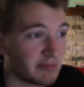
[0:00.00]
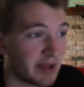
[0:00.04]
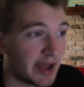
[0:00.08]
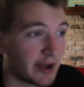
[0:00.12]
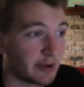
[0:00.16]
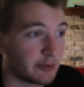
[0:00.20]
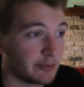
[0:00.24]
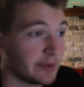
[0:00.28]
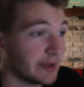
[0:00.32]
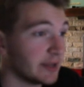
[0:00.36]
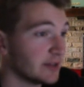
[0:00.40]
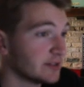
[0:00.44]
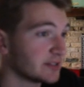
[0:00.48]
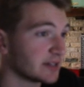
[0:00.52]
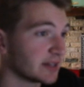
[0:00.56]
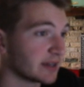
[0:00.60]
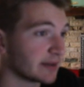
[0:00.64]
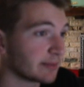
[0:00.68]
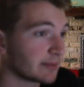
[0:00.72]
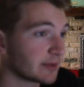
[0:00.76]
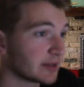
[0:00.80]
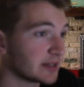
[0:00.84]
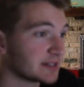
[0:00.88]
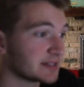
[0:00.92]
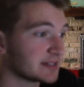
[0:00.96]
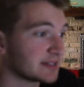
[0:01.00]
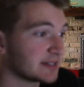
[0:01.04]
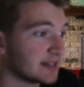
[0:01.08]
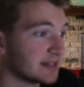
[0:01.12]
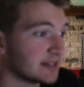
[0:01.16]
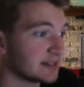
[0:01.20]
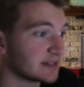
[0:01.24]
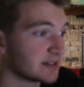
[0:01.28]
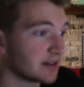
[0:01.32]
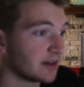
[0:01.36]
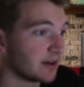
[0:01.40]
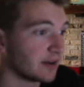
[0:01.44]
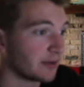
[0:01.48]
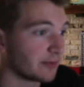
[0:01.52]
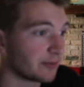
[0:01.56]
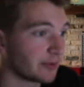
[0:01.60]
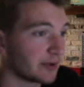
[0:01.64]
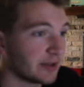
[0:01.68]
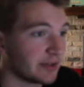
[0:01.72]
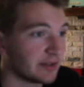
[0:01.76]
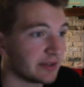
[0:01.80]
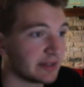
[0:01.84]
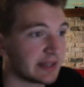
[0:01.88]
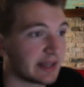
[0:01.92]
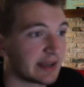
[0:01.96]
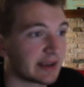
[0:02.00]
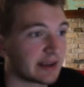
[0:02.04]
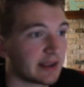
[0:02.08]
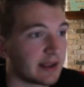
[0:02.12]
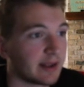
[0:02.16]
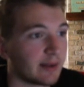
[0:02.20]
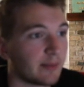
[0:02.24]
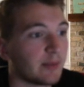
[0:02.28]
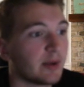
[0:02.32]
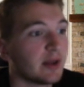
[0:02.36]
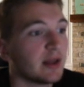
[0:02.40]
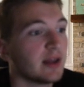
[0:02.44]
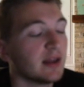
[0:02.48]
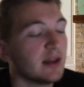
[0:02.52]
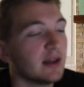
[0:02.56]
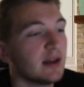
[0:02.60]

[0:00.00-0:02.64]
I would be using him because he's unreal in that game.